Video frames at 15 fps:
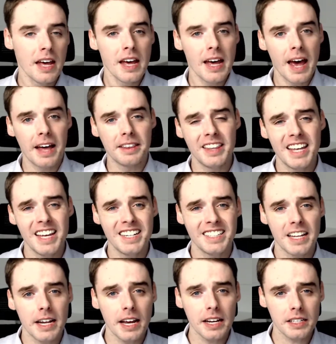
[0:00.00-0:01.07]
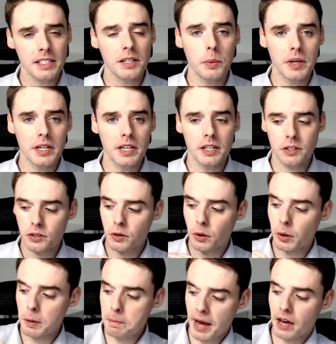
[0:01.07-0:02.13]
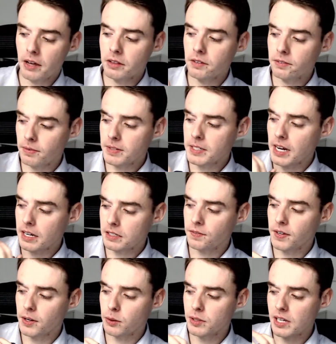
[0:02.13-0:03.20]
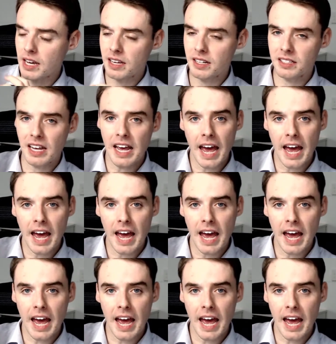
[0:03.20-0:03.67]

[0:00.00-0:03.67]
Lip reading: And then the next thing we need to know about the text fields is,